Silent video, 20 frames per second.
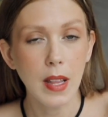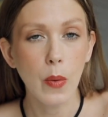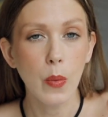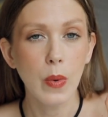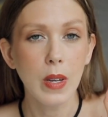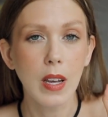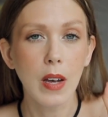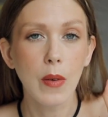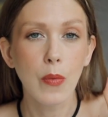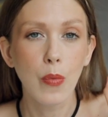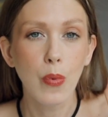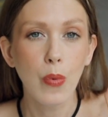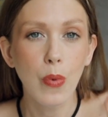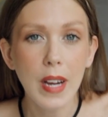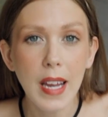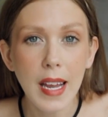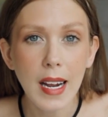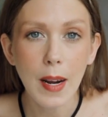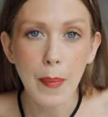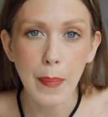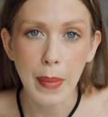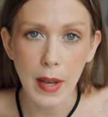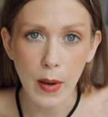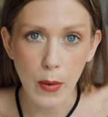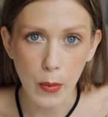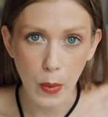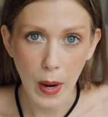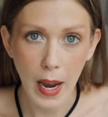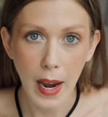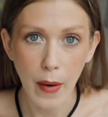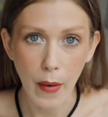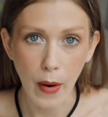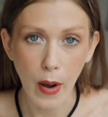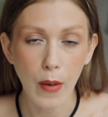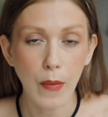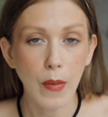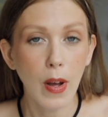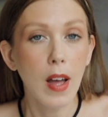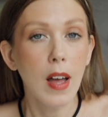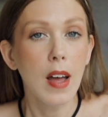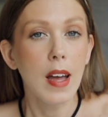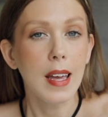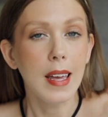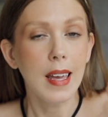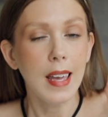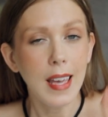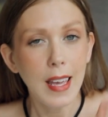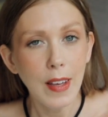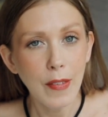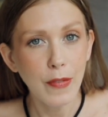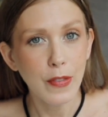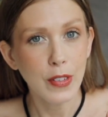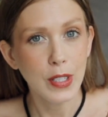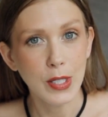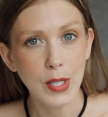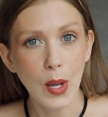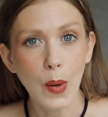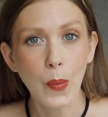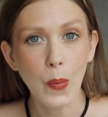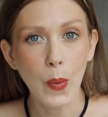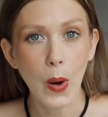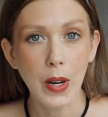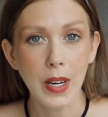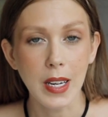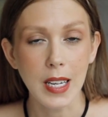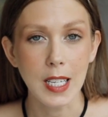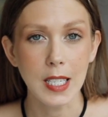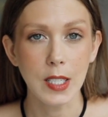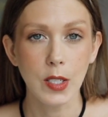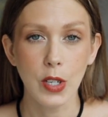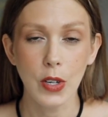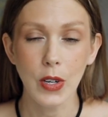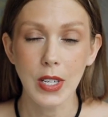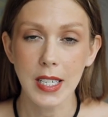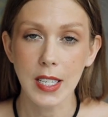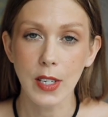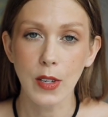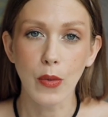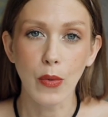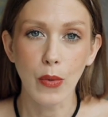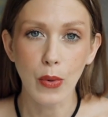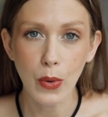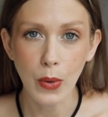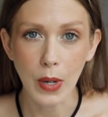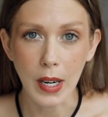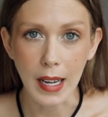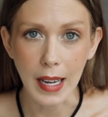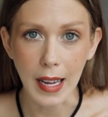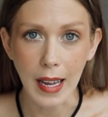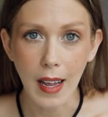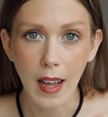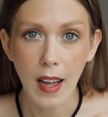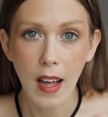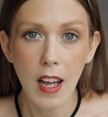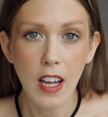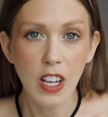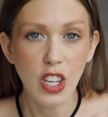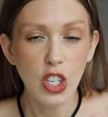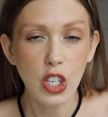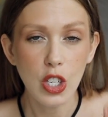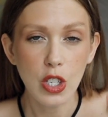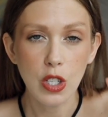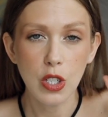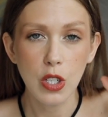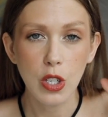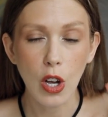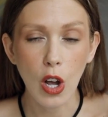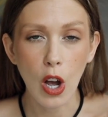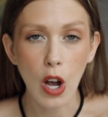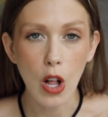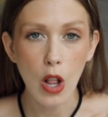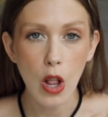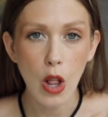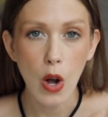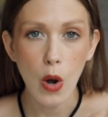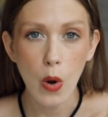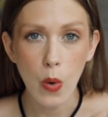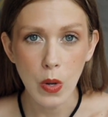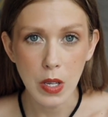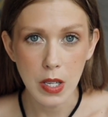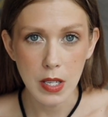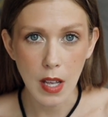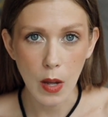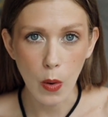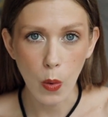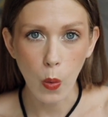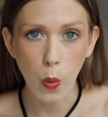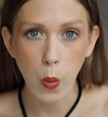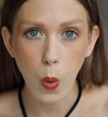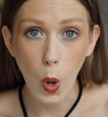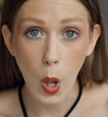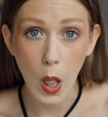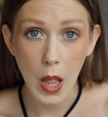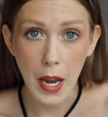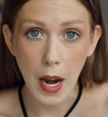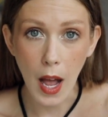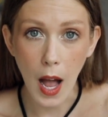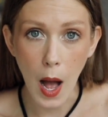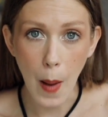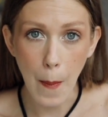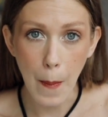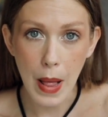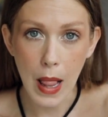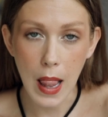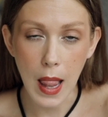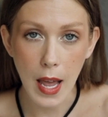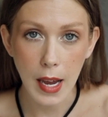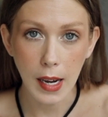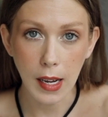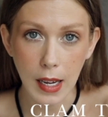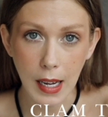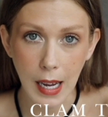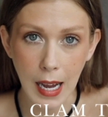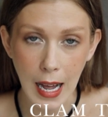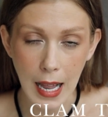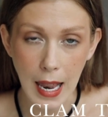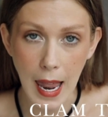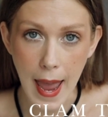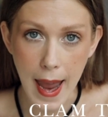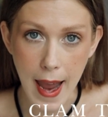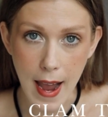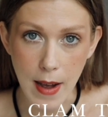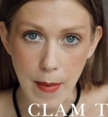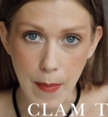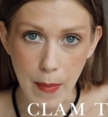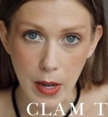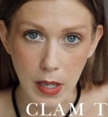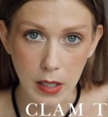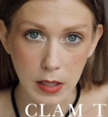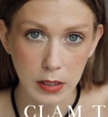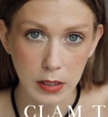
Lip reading: that we can really be aware of. If someone is treating you rudely, just close that wallet up like a clam.